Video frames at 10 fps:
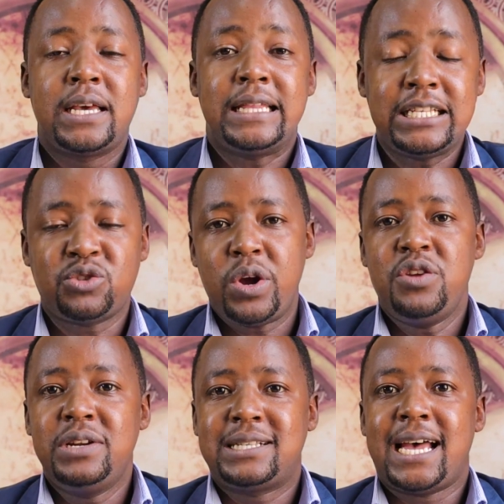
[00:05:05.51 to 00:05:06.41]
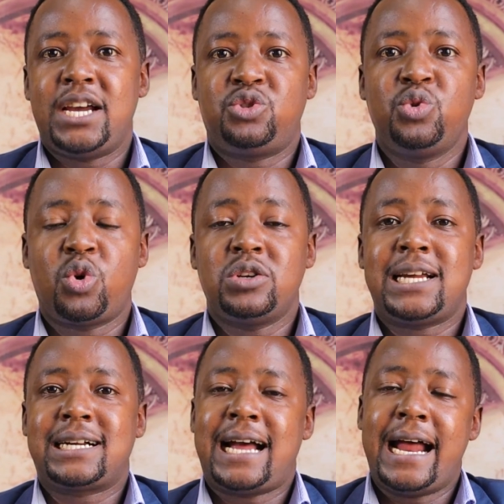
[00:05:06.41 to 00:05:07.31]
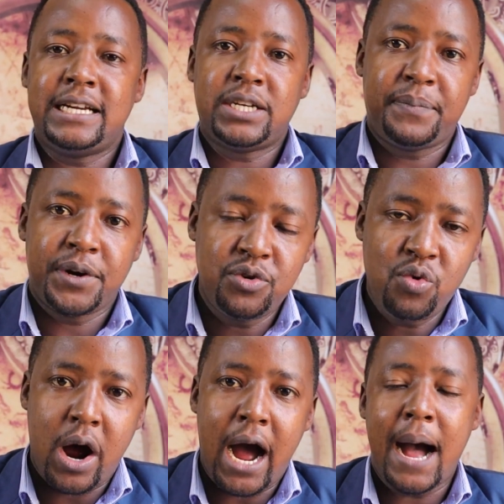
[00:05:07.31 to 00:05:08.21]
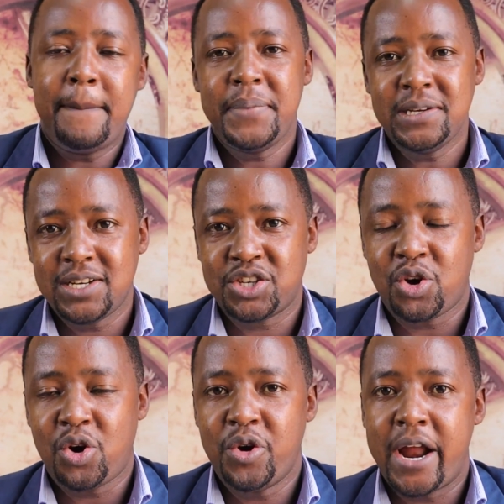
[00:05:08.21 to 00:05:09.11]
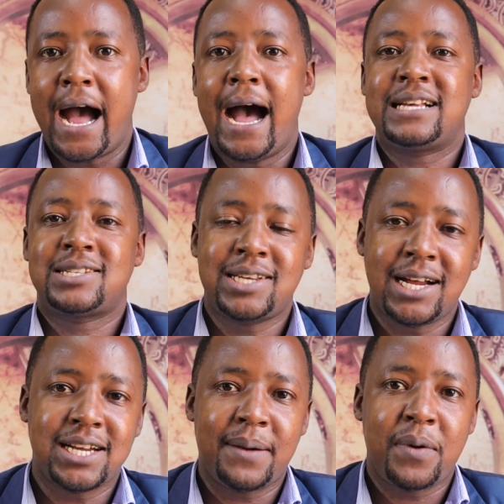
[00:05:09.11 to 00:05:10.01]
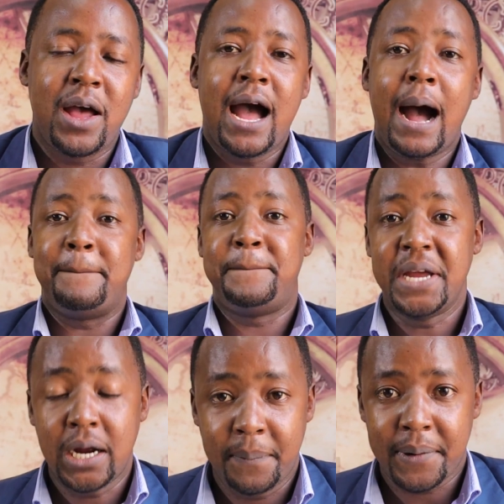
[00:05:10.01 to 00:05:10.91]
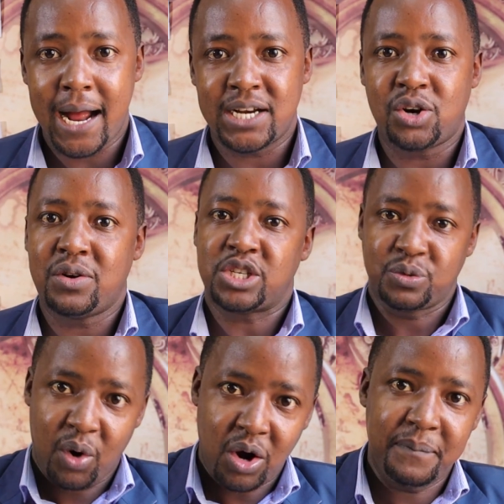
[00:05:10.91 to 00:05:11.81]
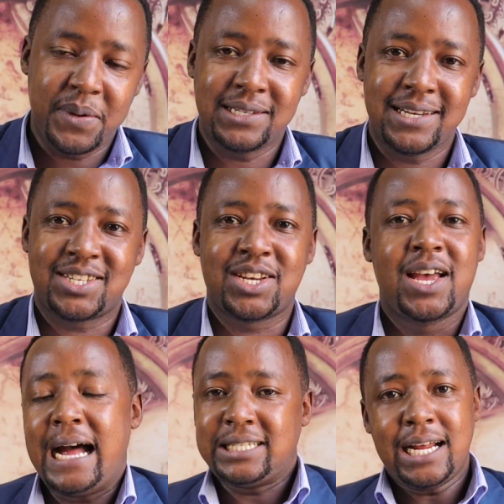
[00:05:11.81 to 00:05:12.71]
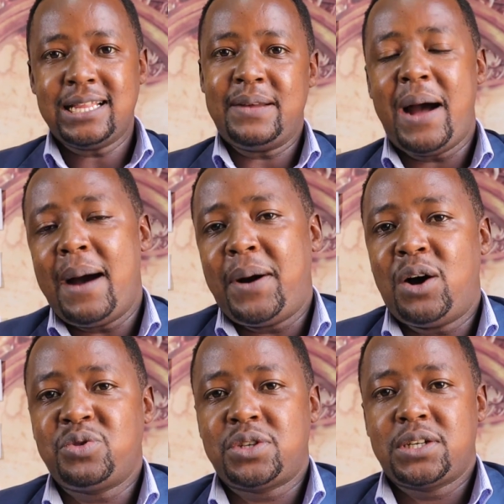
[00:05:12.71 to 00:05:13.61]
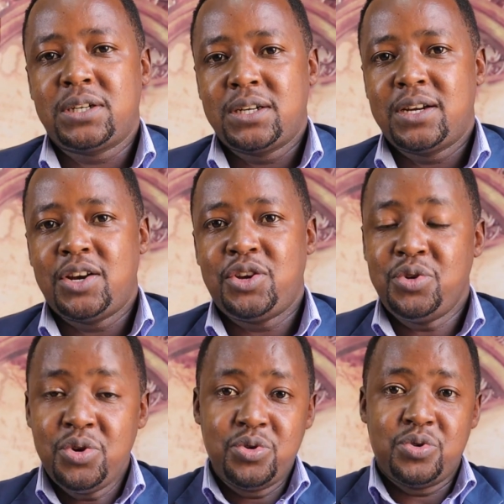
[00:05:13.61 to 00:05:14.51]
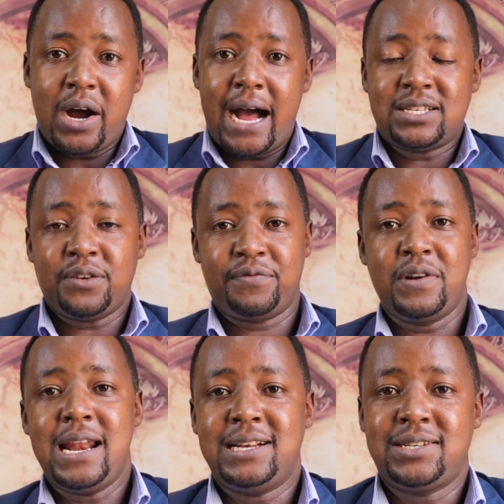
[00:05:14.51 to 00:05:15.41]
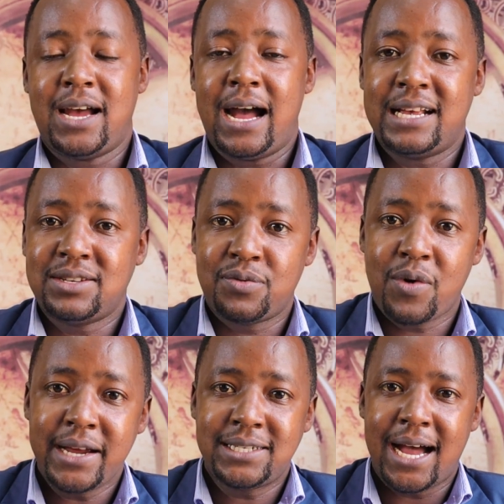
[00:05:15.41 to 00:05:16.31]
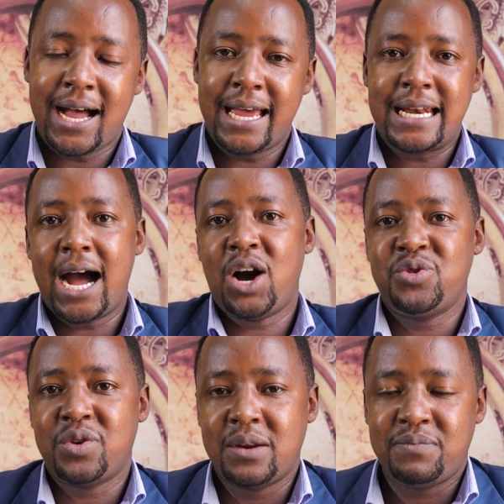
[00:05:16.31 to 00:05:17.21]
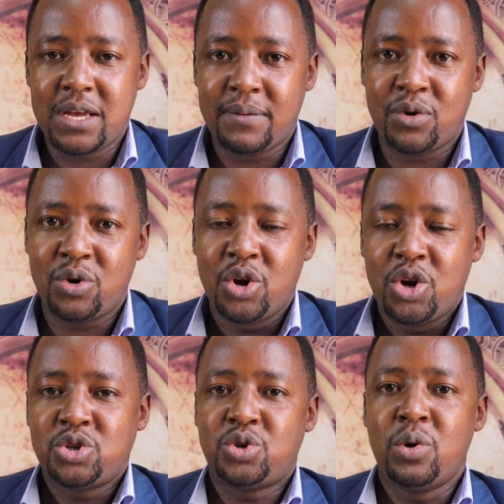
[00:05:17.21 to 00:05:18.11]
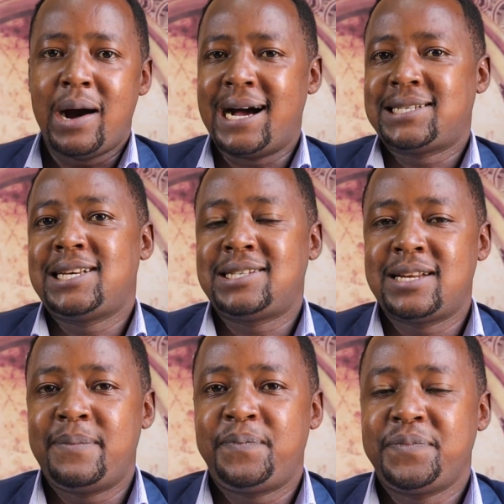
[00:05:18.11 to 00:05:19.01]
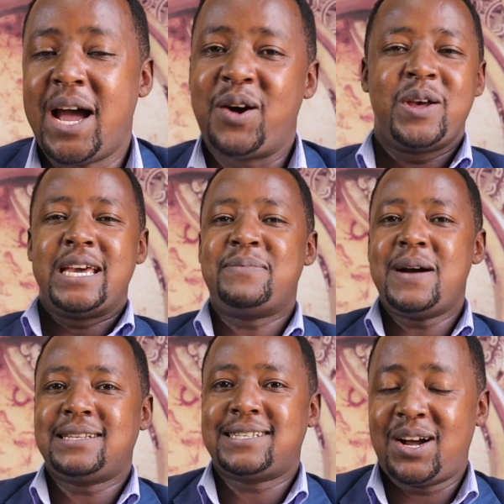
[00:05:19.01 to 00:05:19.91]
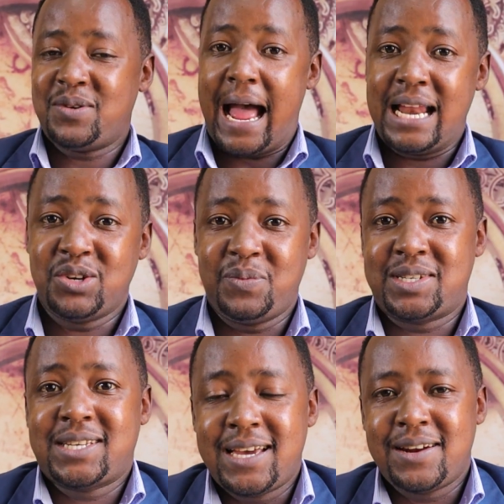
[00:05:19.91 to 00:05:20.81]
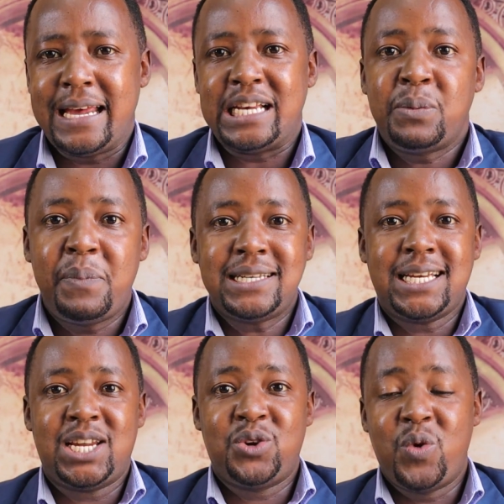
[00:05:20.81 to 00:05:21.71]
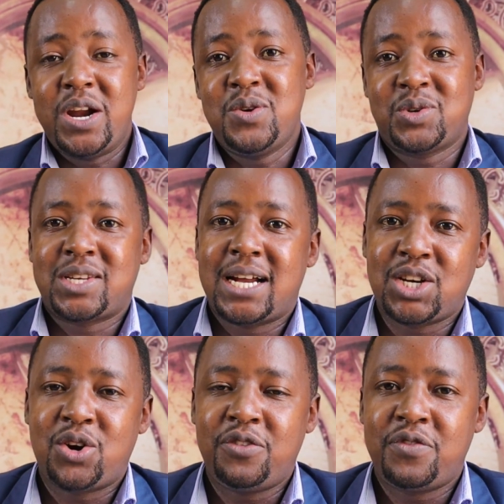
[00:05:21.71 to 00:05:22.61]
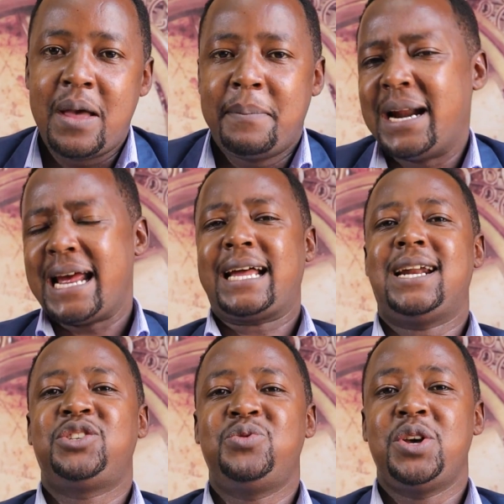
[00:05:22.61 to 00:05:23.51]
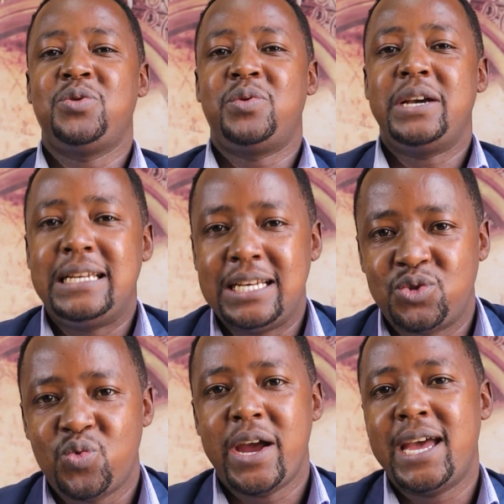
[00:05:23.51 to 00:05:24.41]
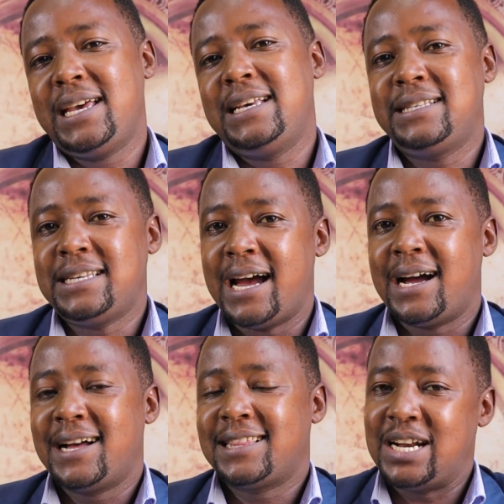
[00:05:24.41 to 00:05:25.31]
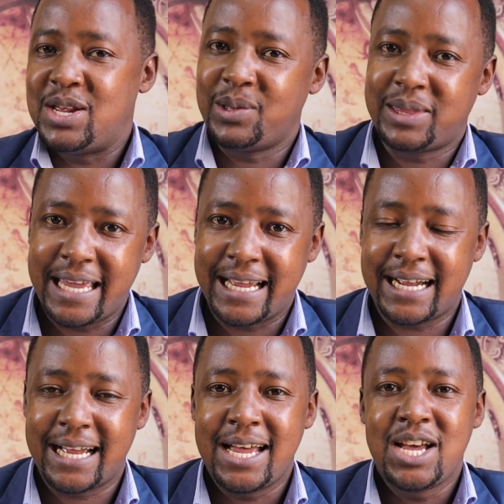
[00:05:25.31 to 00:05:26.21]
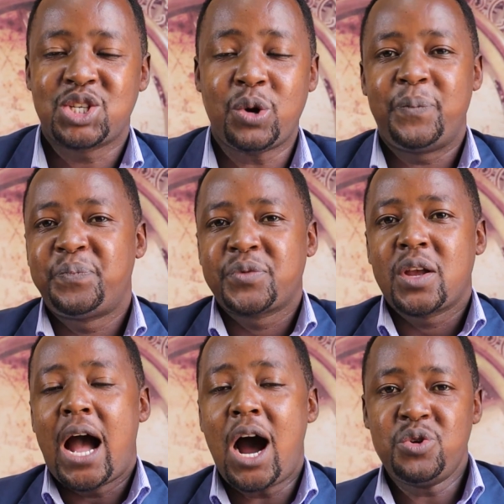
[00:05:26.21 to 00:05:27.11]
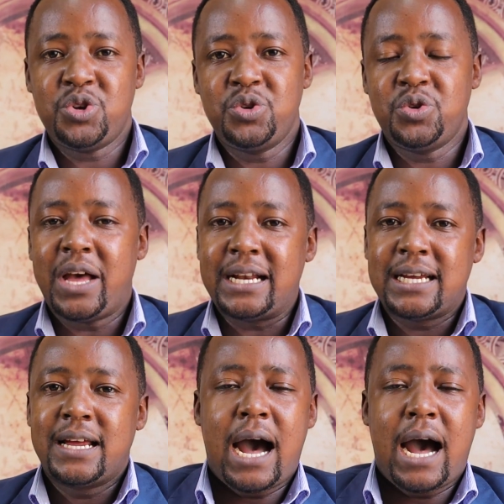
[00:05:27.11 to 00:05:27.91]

This is when you decide to contact an entrepreneur, a business owner, a startup, a big brand, or a small business, and tell them about you as a freelancer, as a writer, and how you can be able to assist them. Now, it might sound a little bit scary, especially when you're starting off, but I can assure you it is way easier than you think. So, how do you do that?